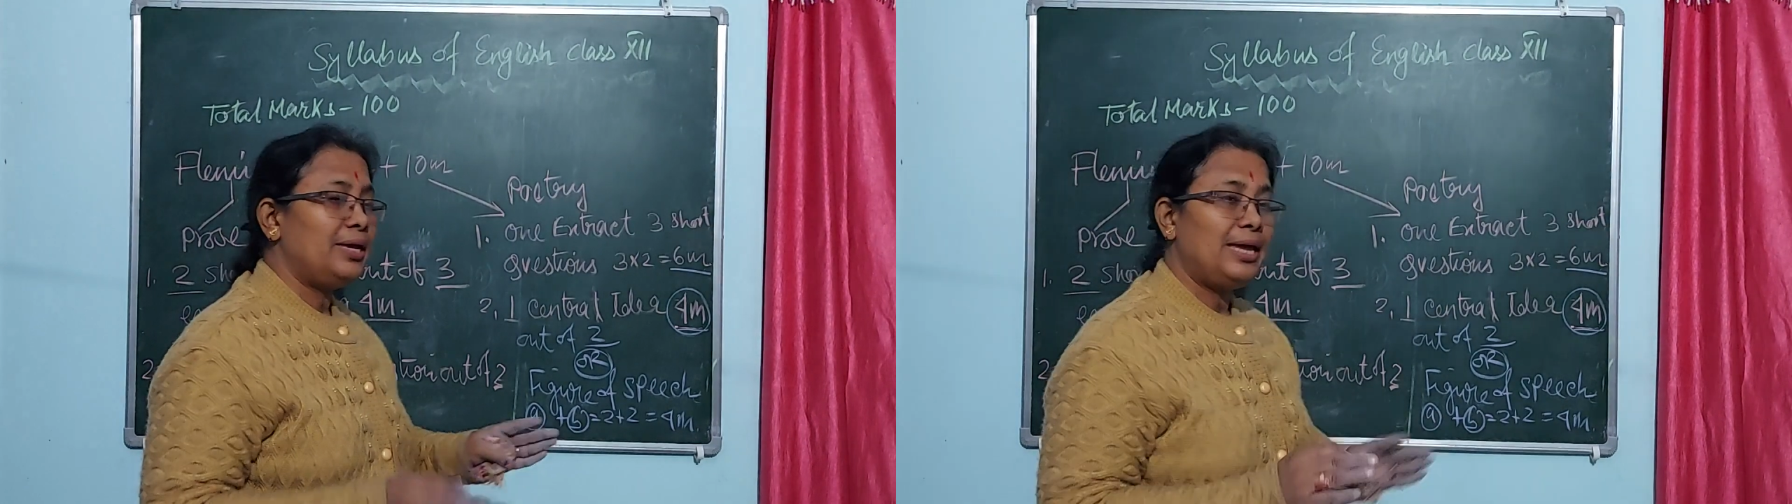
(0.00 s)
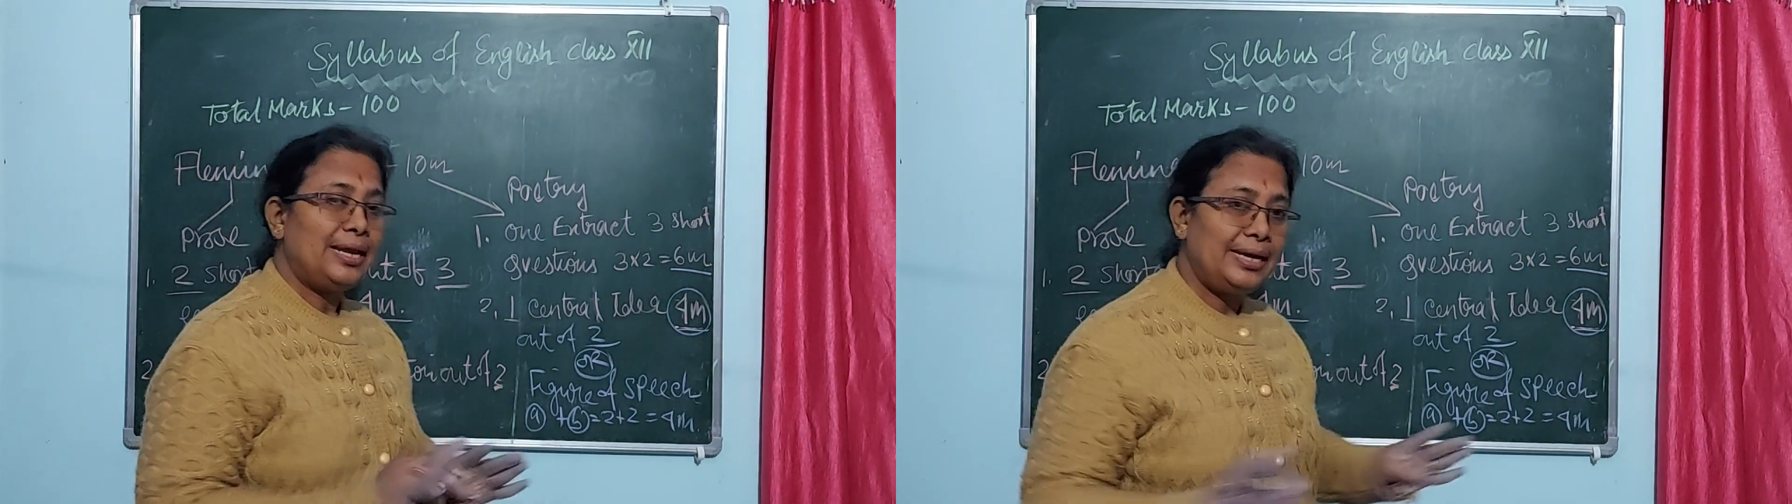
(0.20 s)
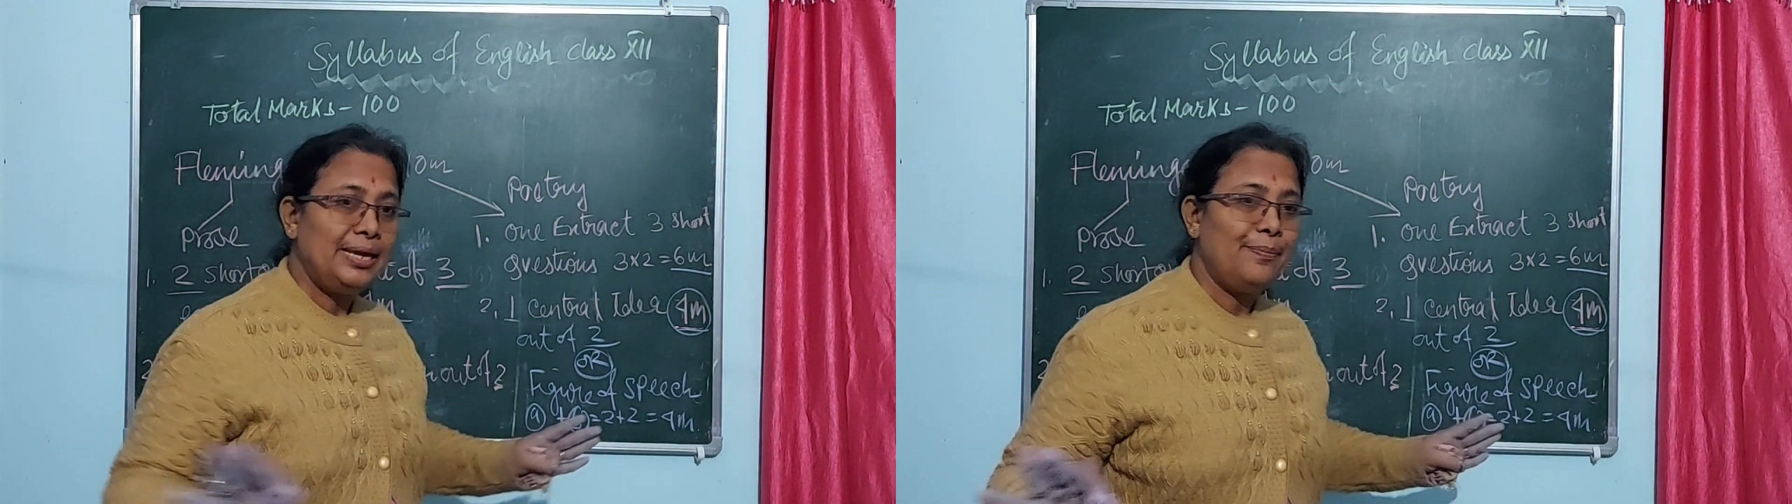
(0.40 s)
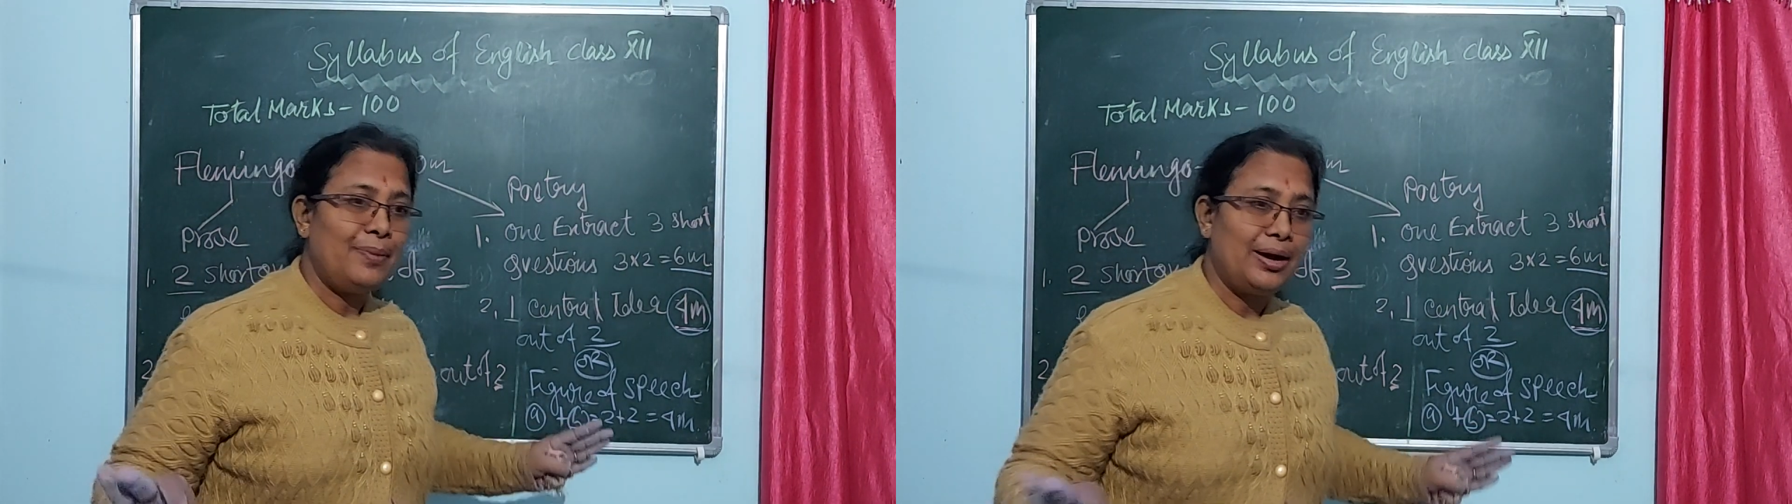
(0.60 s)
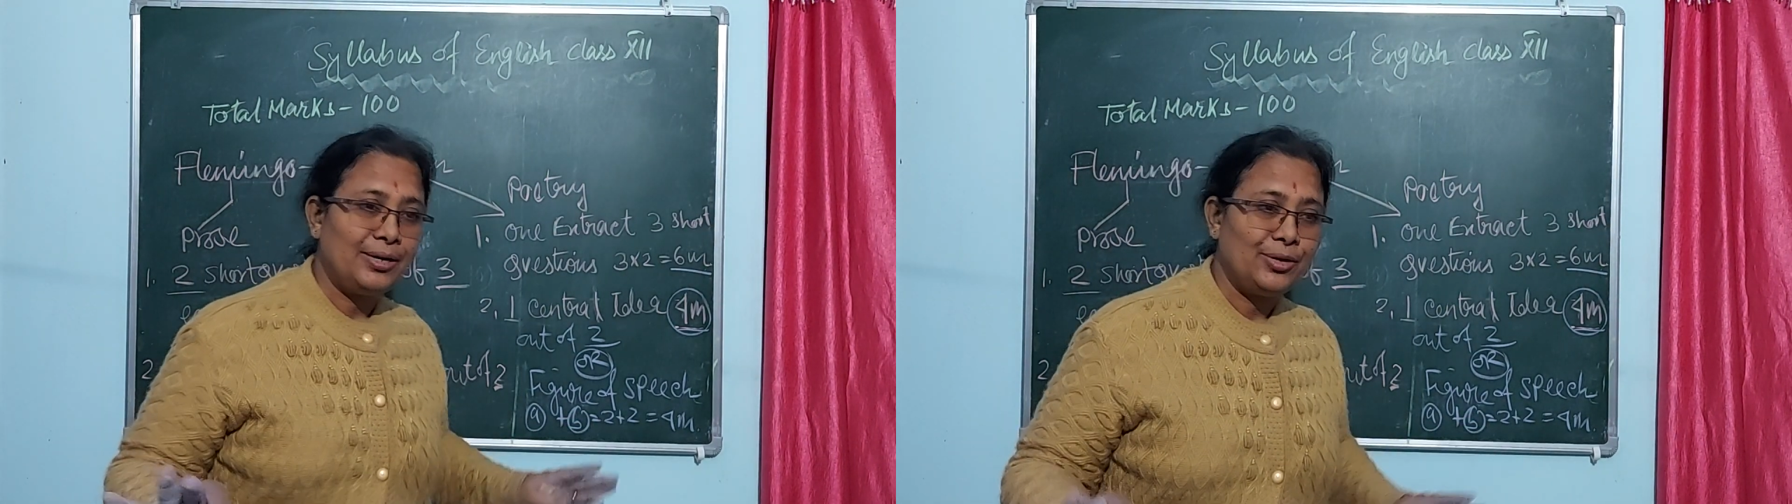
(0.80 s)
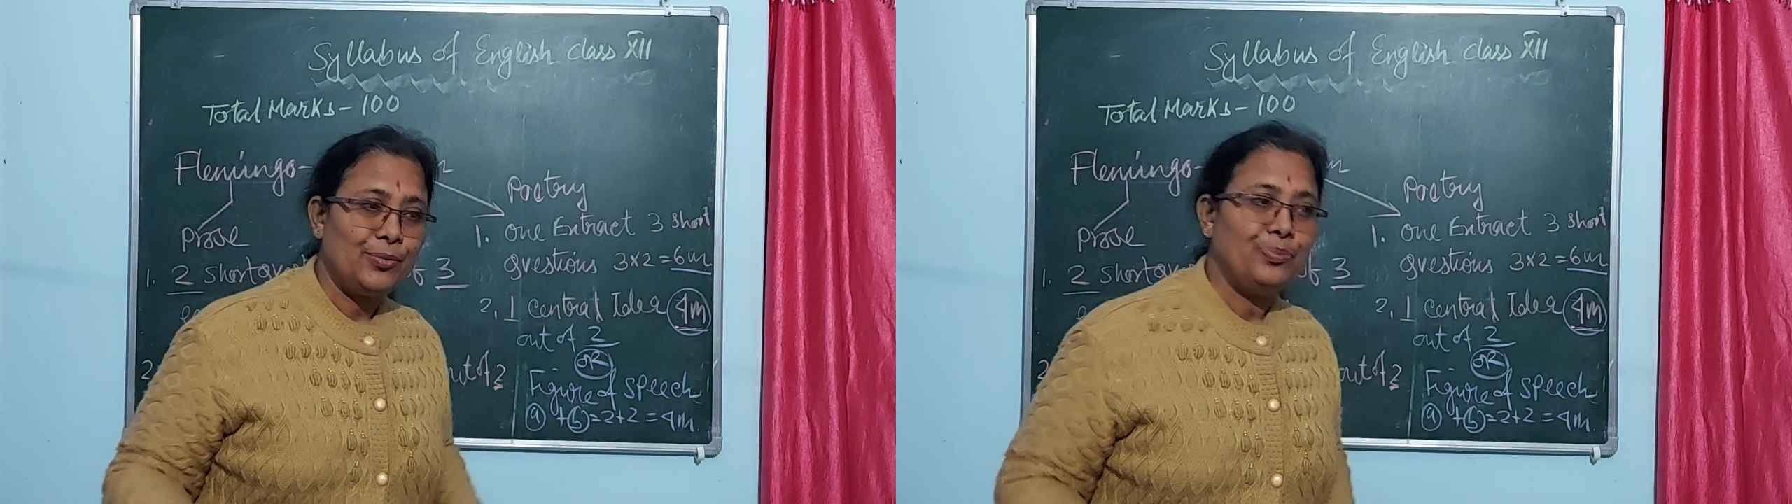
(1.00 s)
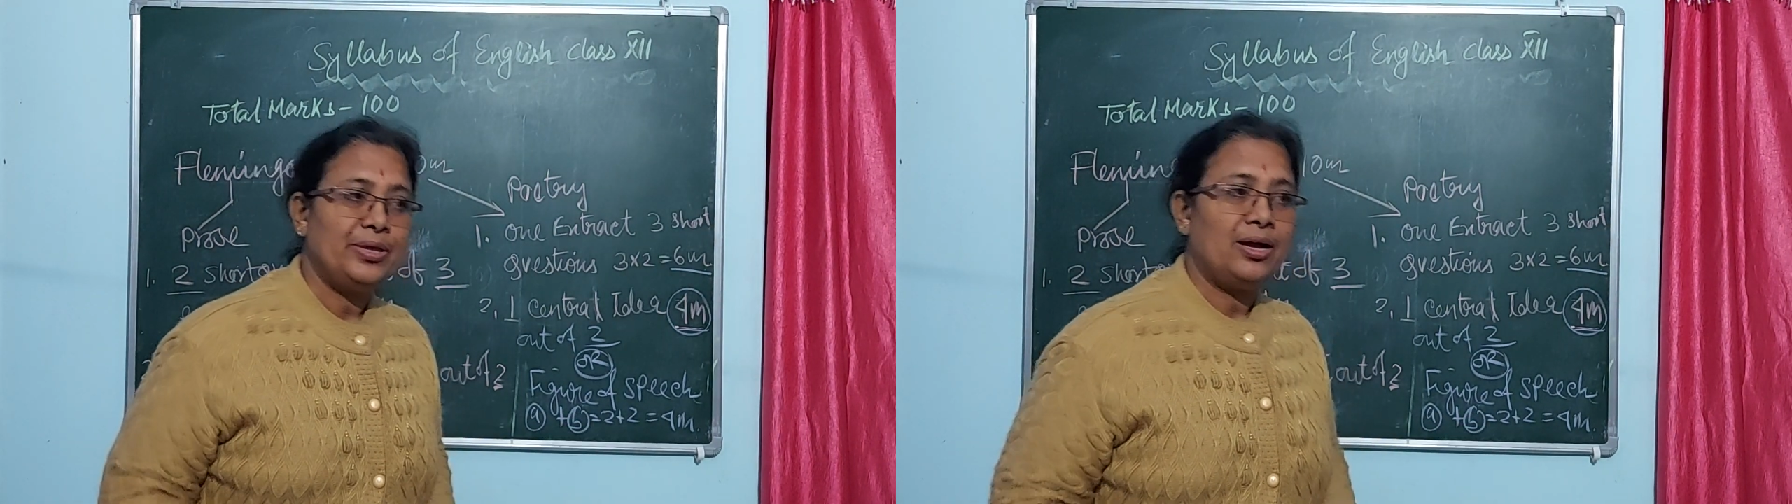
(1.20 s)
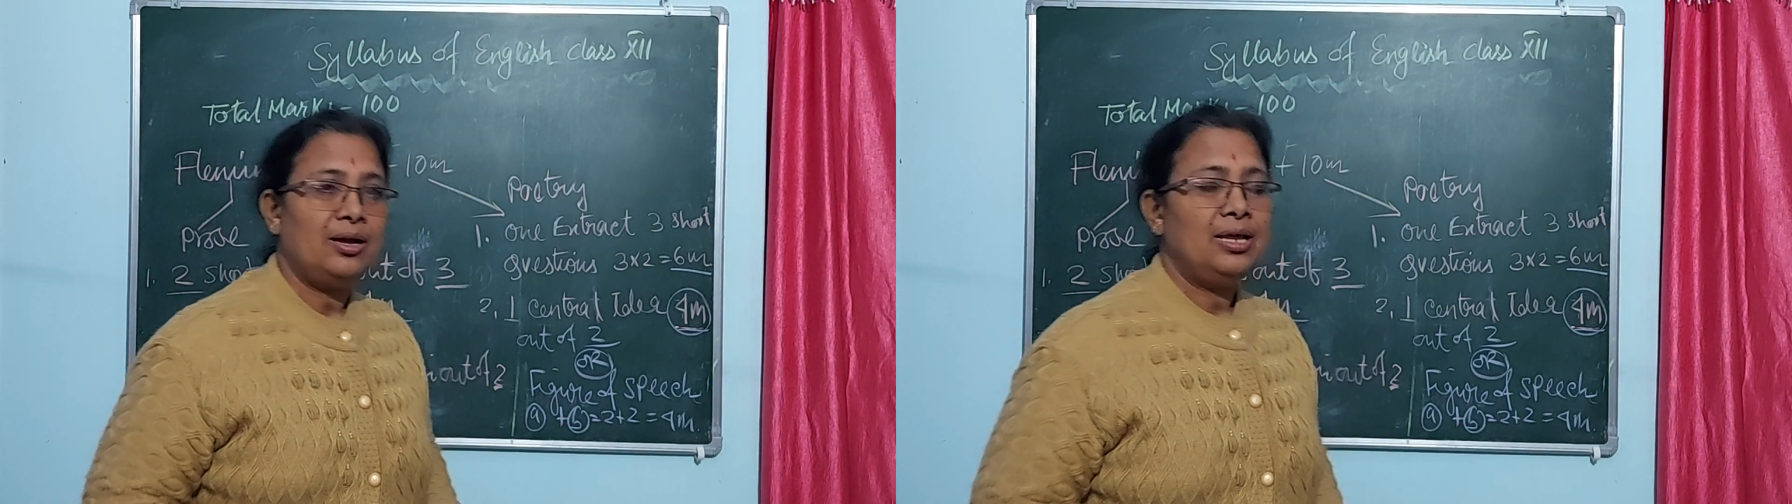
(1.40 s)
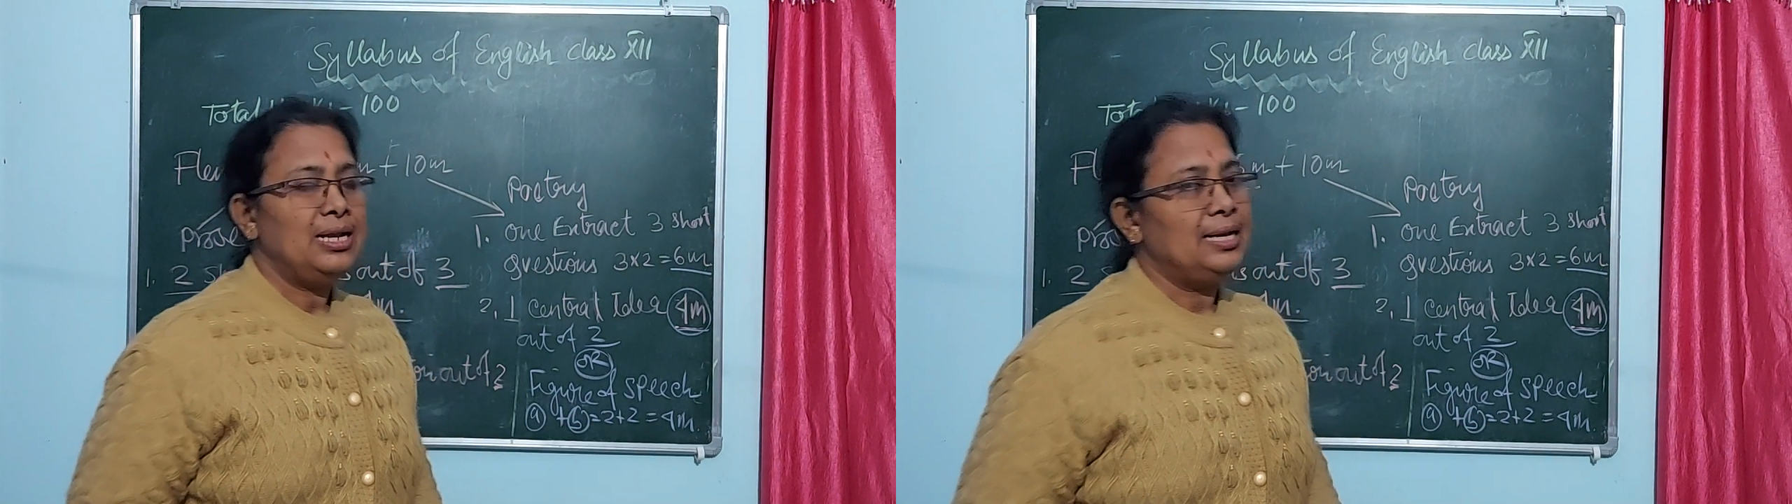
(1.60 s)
any part of the